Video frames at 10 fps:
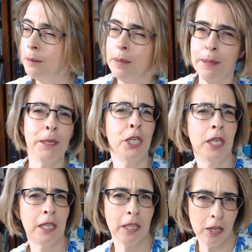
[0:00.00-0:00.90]
maybe she
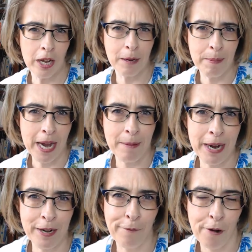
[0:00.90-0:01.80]
doesn't like
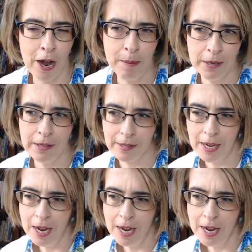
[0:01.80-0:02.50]
man-made fibers.